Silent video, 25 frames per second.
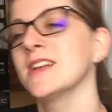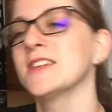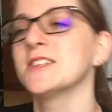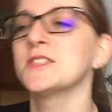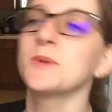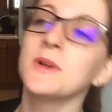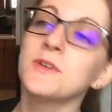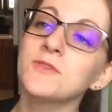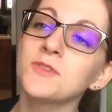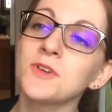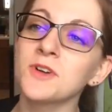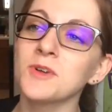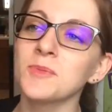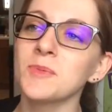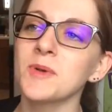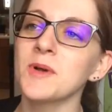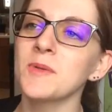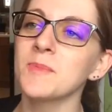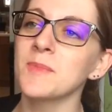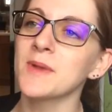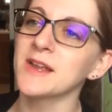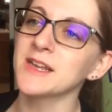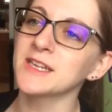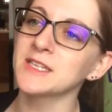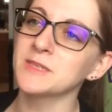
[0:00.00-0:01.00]
So I wrote
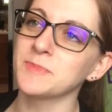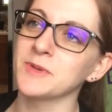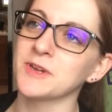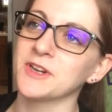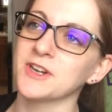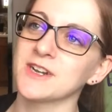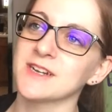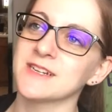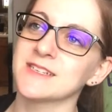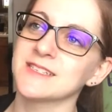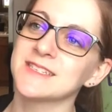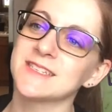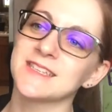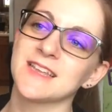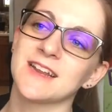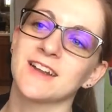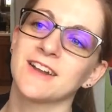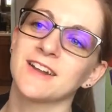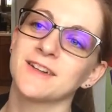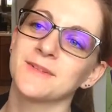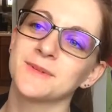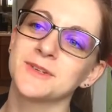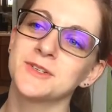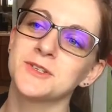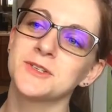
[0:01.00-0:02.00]
about my experience
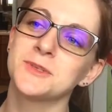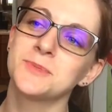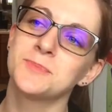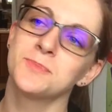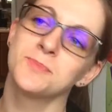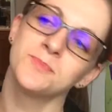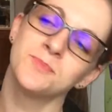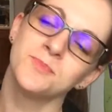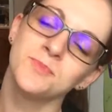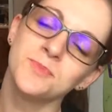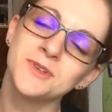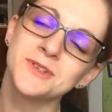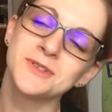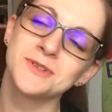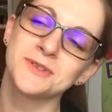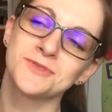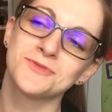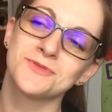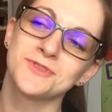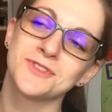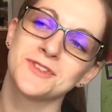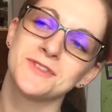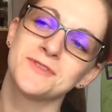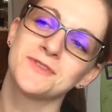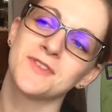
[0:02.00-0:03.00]
there, which
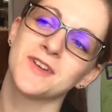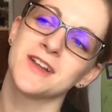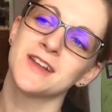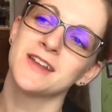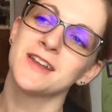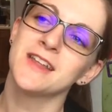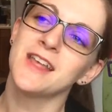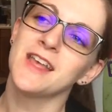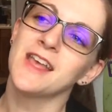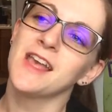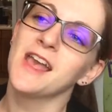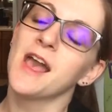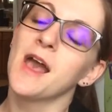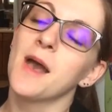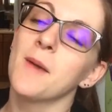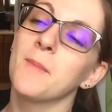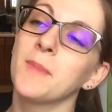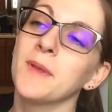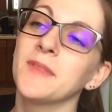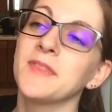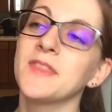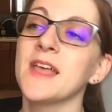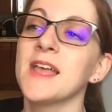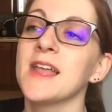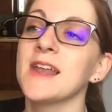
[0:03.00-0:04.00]
was really fun.
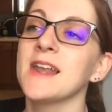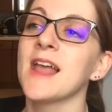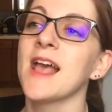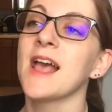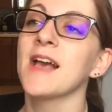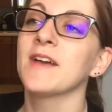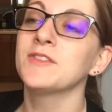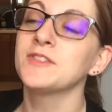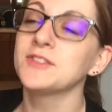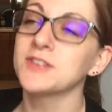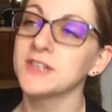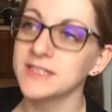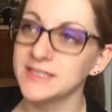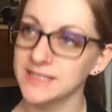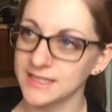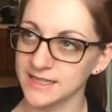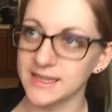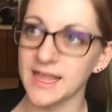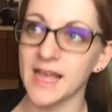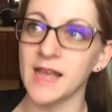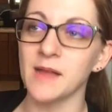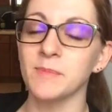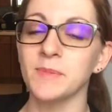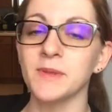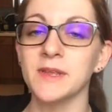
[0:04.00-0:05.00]
But then after I
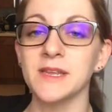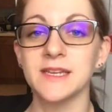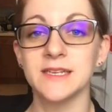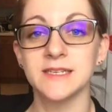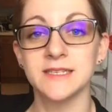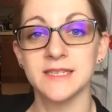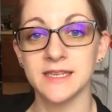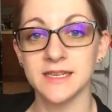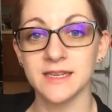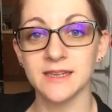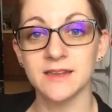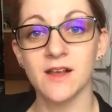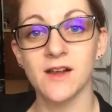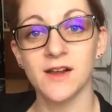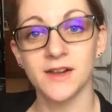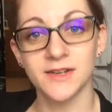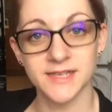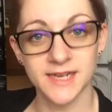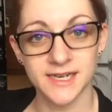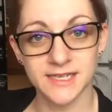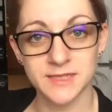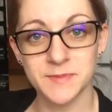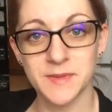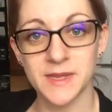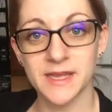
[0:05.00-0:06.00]
did that piece, he
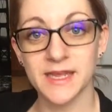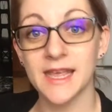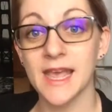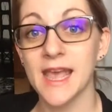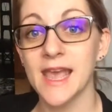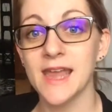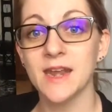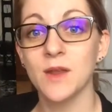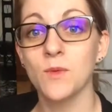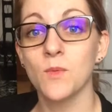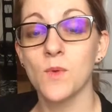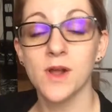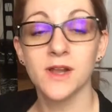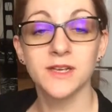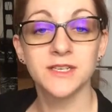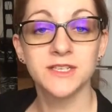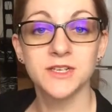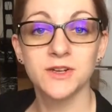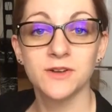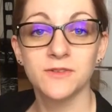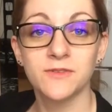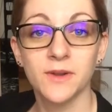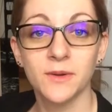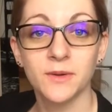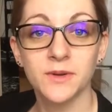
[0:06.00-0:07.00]
contacted me again and wanted
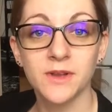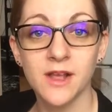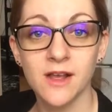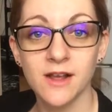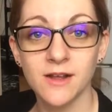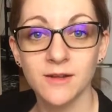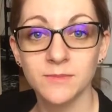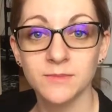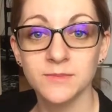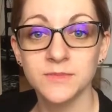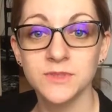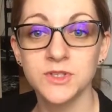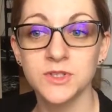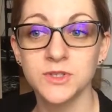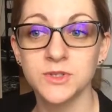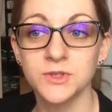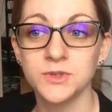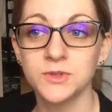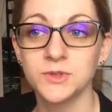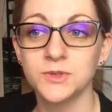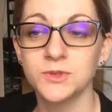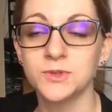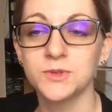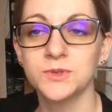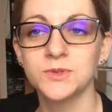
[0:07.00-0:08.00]
to know if I would come
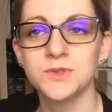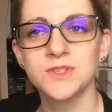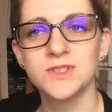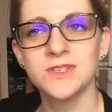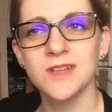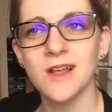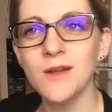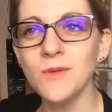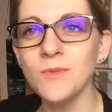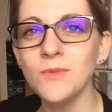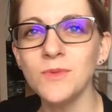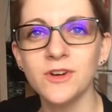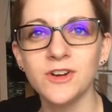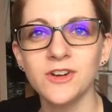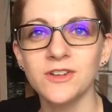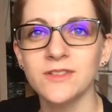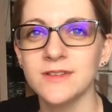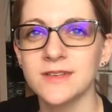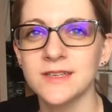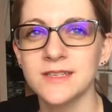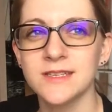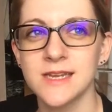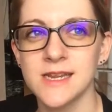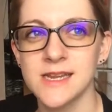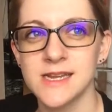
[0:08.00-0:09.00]
to somewhere in
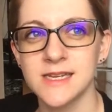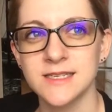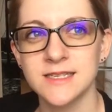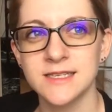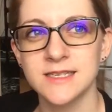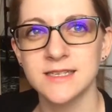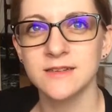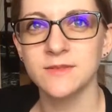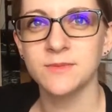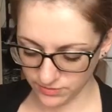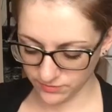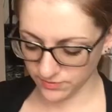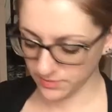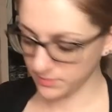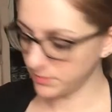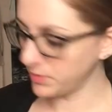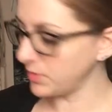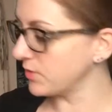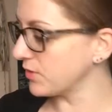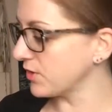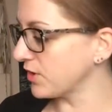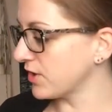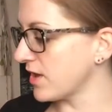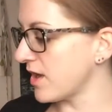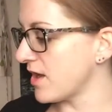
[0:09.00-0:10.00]
the States to
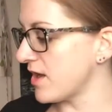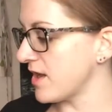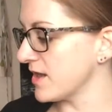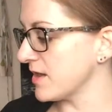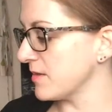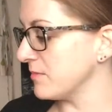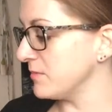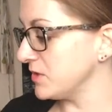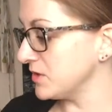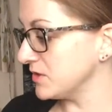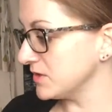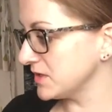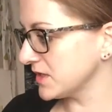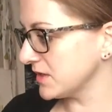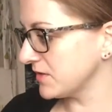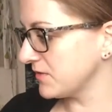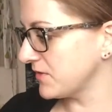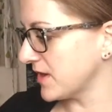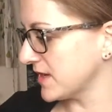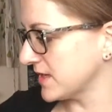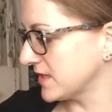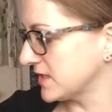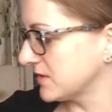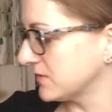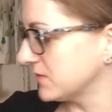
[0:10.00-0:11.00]
report on a music
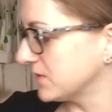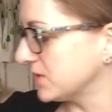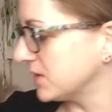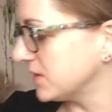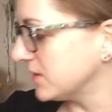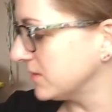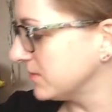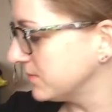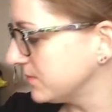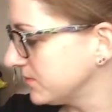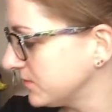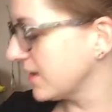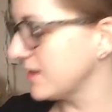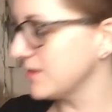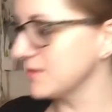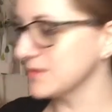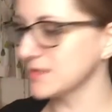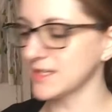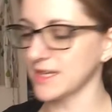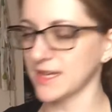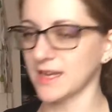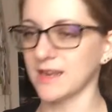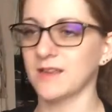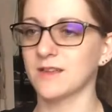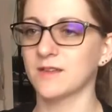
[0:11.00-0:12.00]
festival. And it
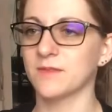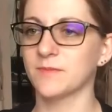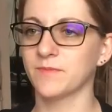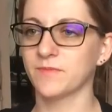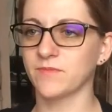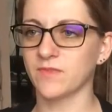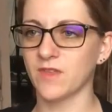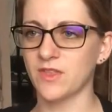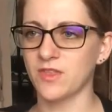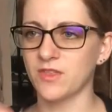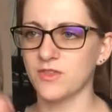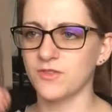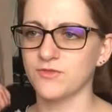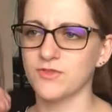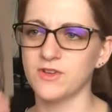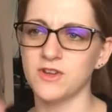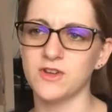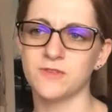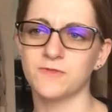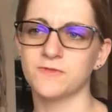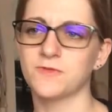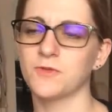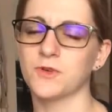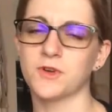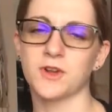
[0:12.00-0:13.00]
was like
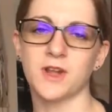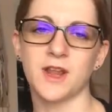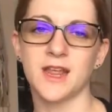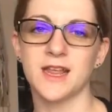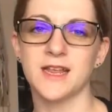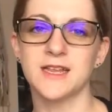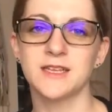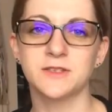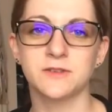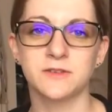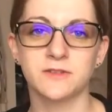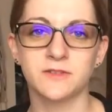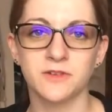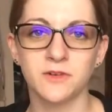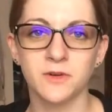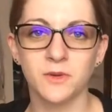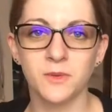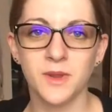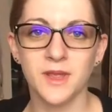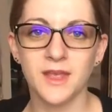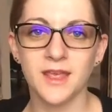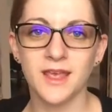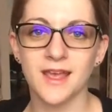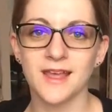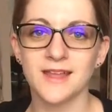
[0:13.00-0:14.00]
3 or 4 days over a
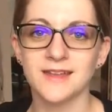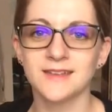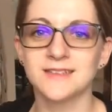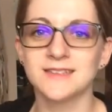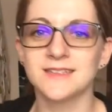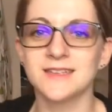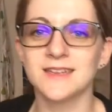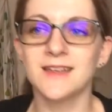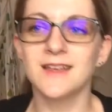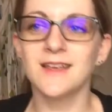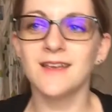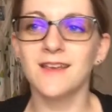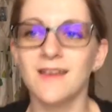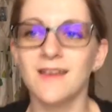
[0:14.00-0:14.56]
weekend.